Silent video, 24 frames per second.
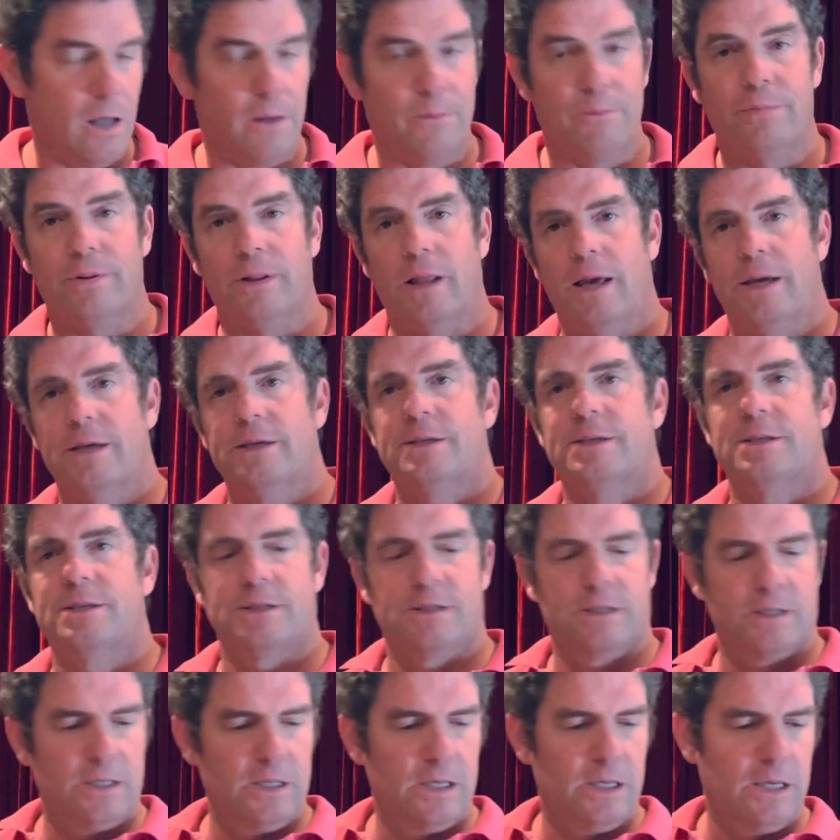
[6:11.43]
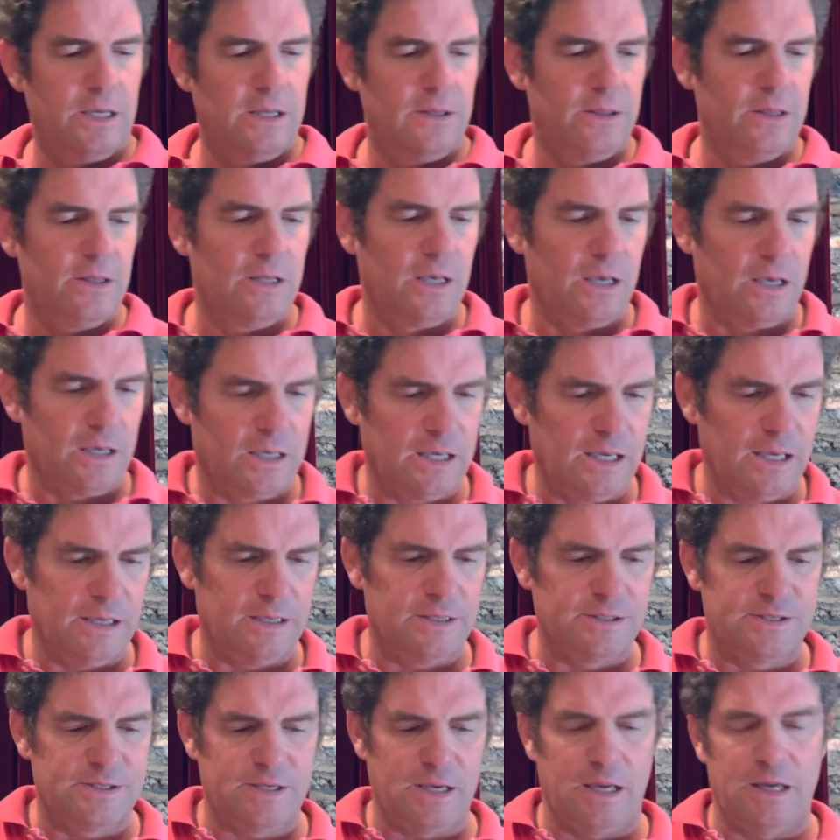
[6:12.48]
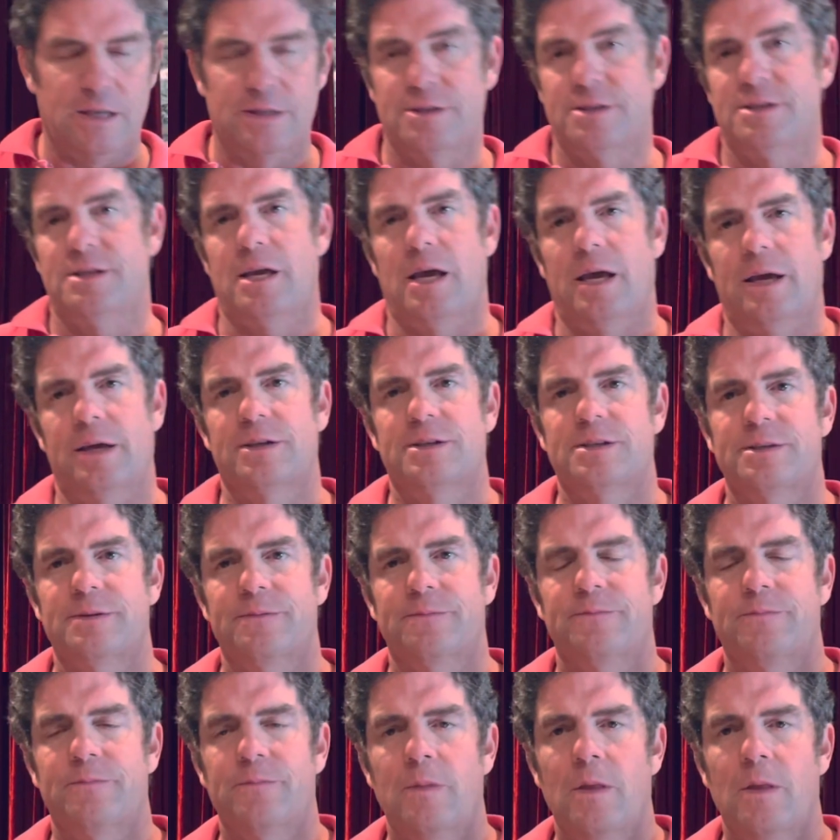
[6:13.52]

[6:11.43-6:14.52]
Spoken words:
place in the King's Stand Stakes.